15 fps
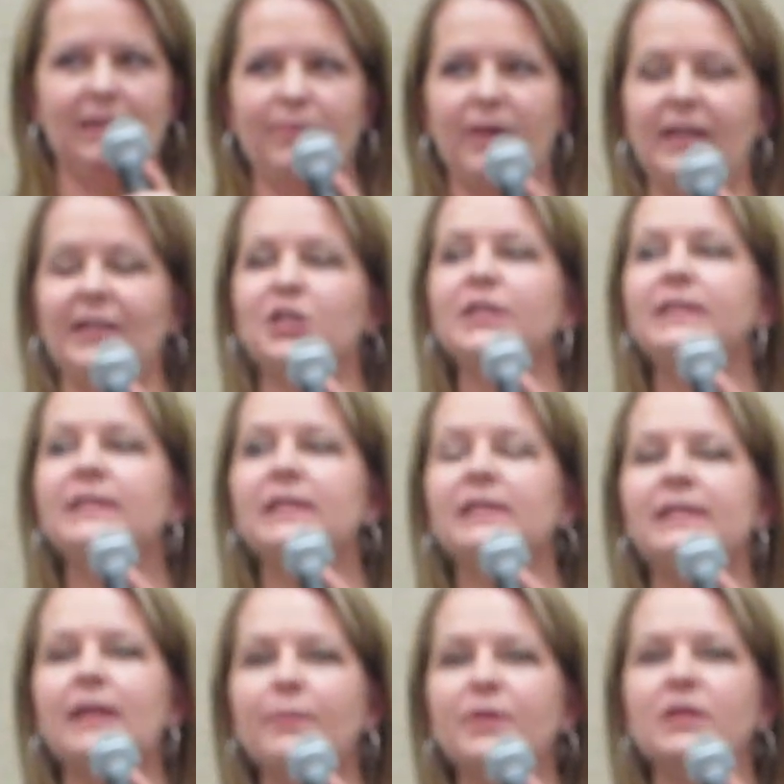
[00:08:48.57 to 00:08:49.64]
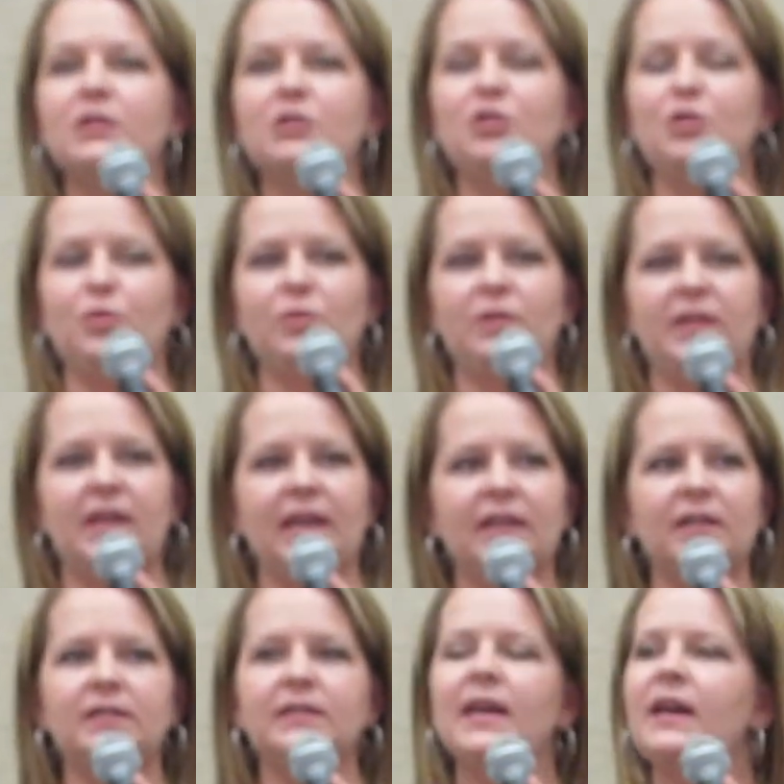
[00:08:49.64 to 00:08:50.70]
Buddy. Just some of the new things,